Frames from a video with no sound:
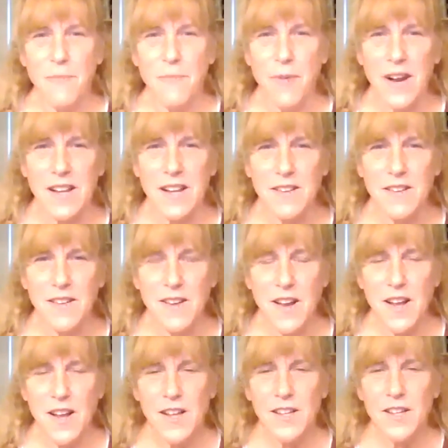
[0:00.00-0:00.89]
of bread
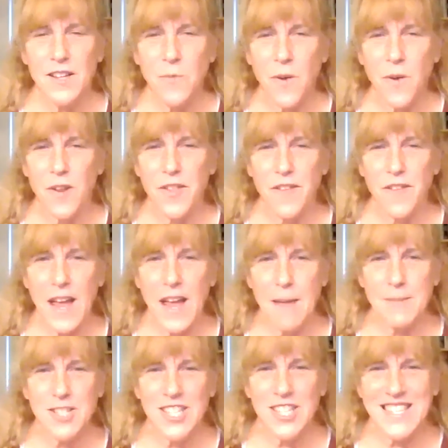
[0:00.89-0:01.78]
worth of
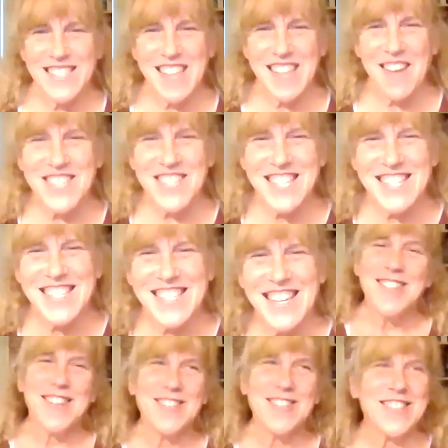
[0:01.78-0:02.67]
ham and cheese
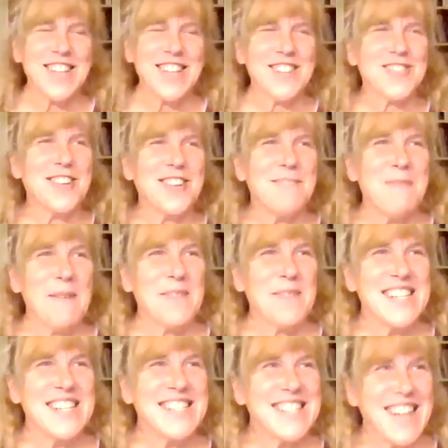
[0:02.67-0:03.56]
sandwiches. Such good
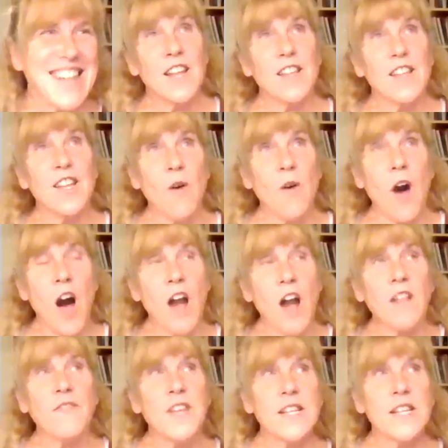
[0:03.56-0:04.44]
memories.
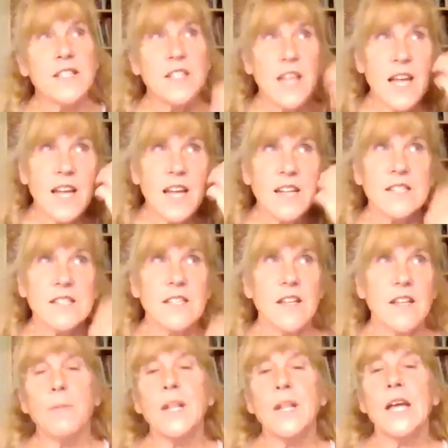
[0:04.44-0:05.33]
All of these things
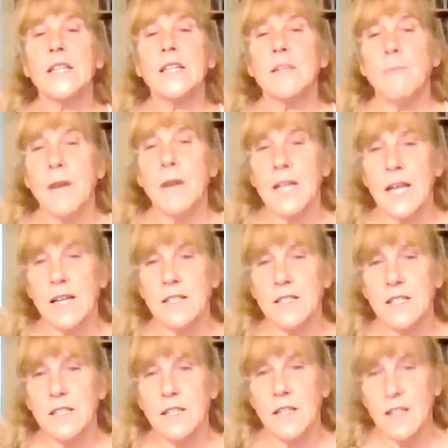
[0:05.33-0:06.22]
play into
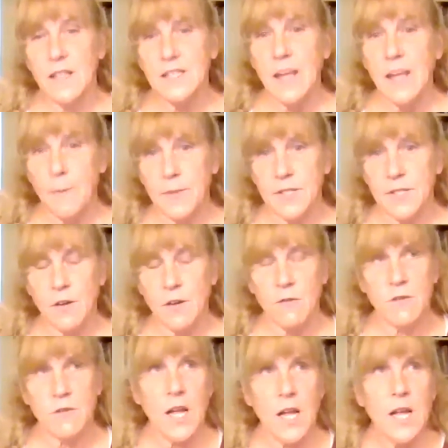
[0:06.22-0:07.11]
this
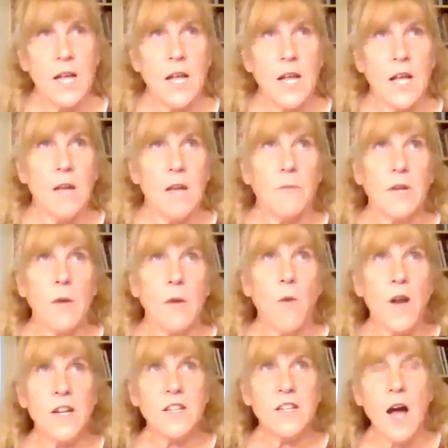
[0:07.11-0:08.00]
episode. And what I
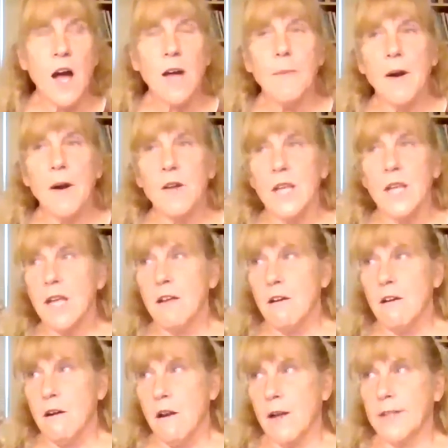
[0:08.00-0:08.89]
want to talk about
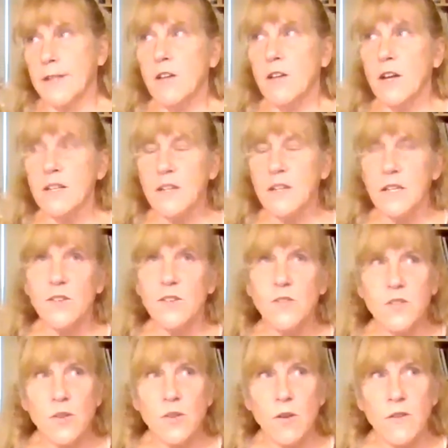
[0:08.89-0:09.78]
here is
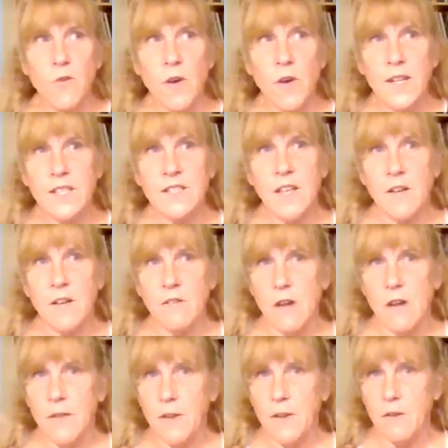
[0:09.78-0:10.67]
sort of going to
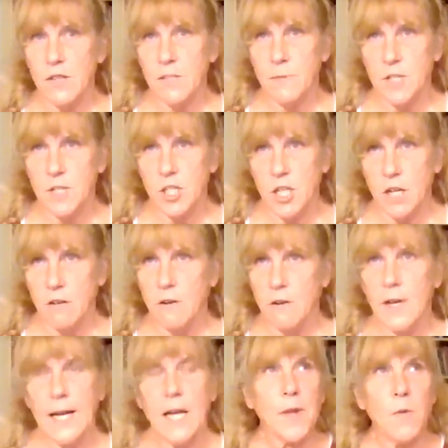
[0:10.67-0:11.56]
center around the Christmas
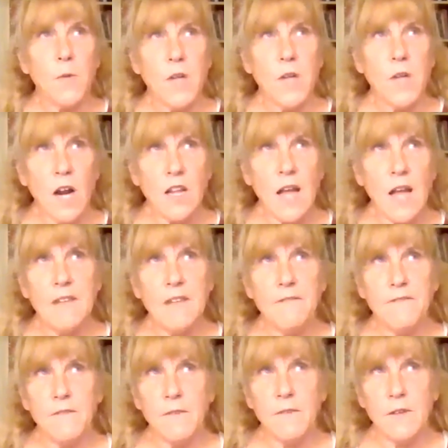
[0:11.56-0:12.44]
show. When our
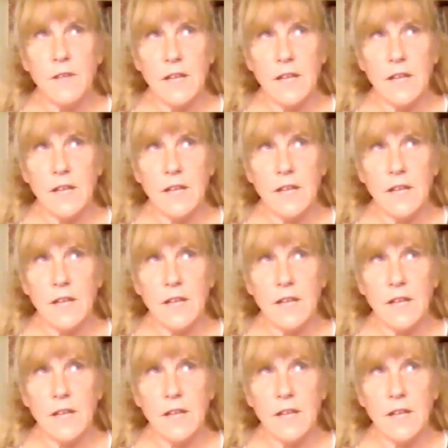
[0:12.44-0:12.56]
life